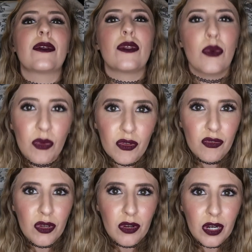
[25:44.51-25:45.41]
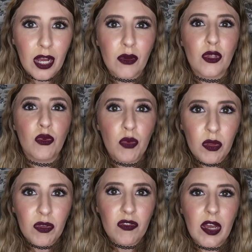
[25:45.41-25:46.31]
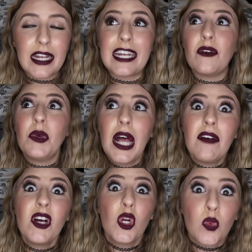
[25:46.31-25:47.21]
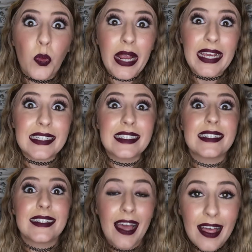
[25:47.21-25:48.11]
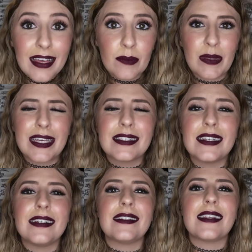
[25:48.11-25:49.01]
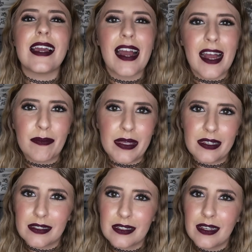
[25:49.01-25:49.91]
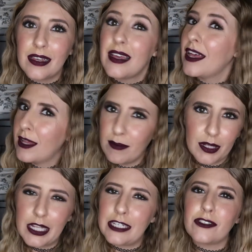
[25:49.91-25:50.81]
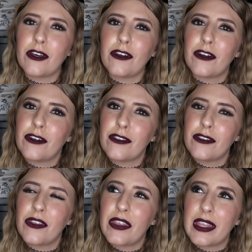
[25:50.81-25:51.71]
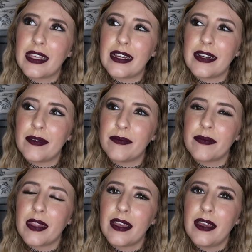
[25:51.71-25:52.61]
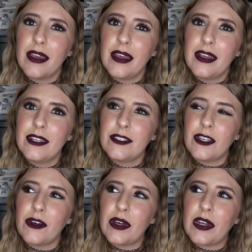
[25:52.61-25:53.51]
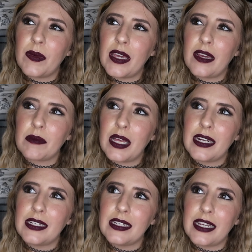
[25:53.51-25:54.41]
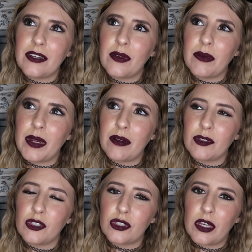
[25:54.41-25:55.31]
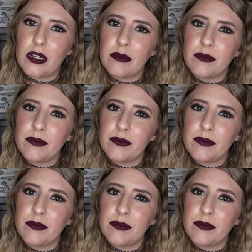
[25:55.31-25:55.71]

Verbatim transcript: You will figure it out, you will be fine, and you will have a great time because it is the happiest place on earth. Um, so anyway, I'm glad I did an angry rant, which is good.